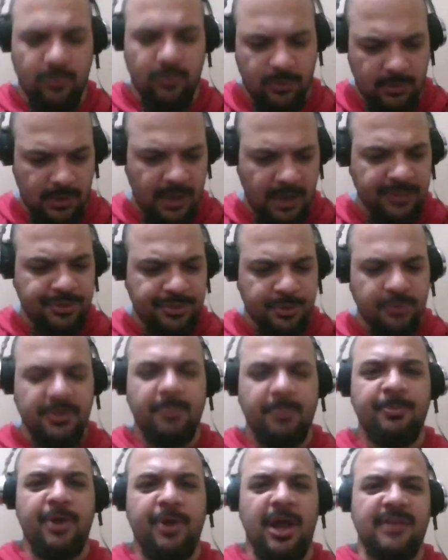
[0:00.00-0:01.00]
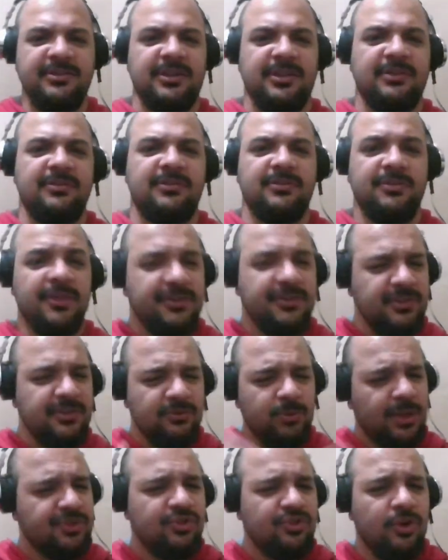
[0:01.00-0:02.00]
And through the process, this is
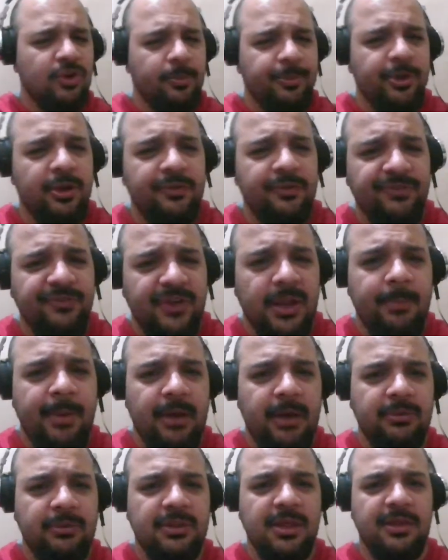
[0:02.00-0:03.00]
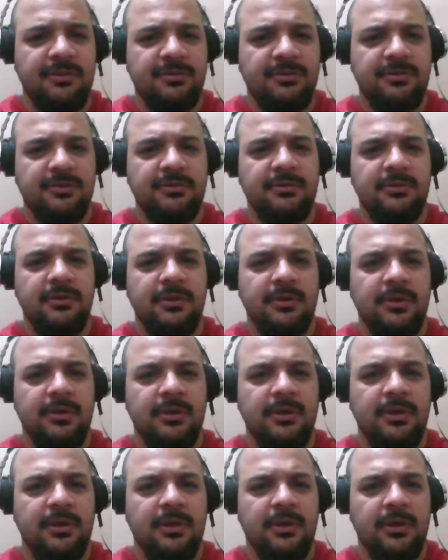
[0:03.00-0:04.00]
what's so beautiful about this.
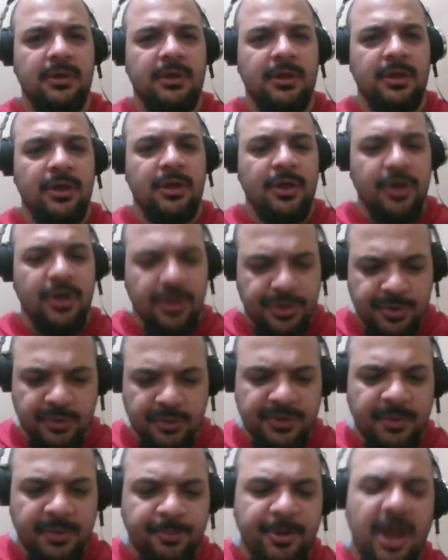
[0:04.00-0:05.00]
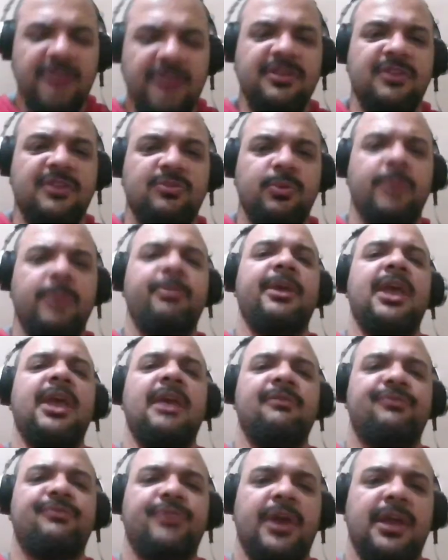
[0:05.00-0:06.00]
Through the process, we became
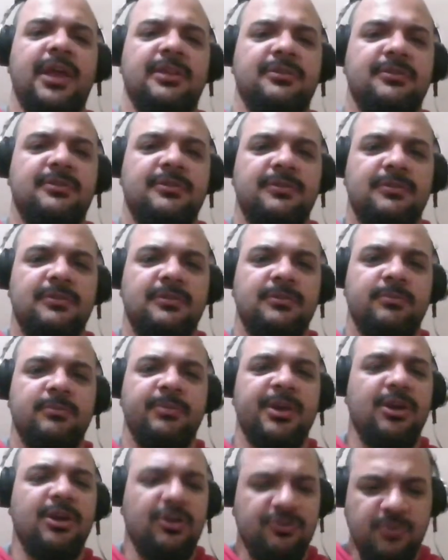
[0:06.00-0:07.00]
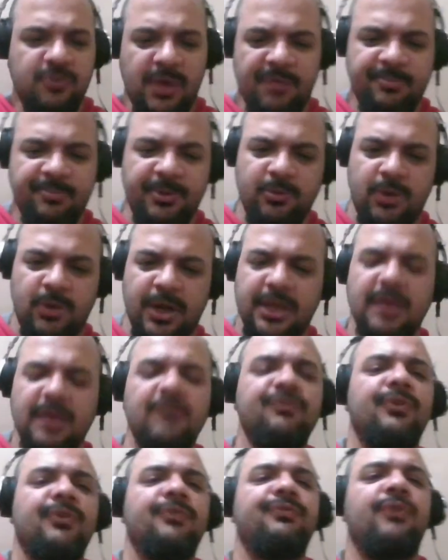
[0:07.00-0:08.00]
friends because we have been working
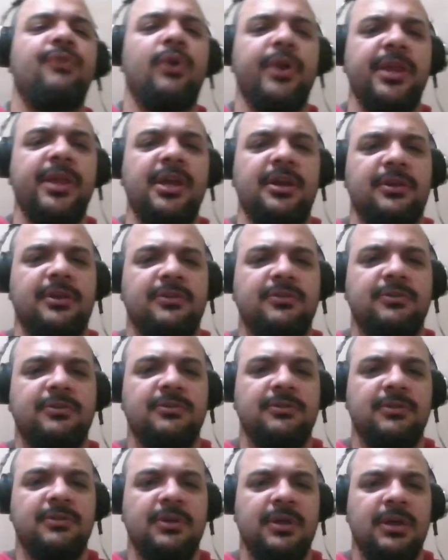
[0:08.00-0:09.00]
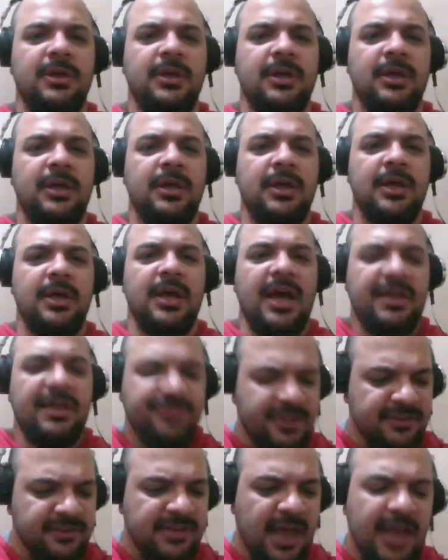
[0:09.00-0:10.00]
for 4 years. And
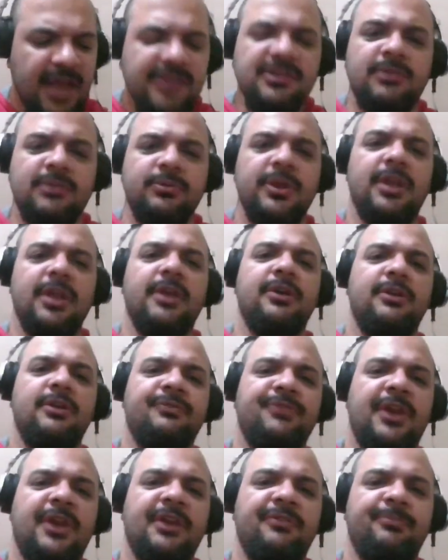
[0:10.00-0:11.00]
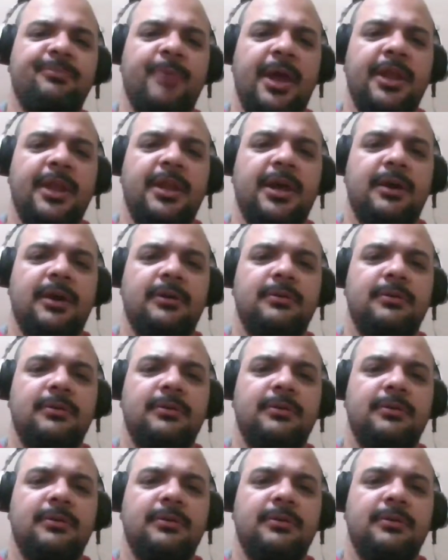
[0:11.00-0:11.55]
this guy is a really good friend of mine now.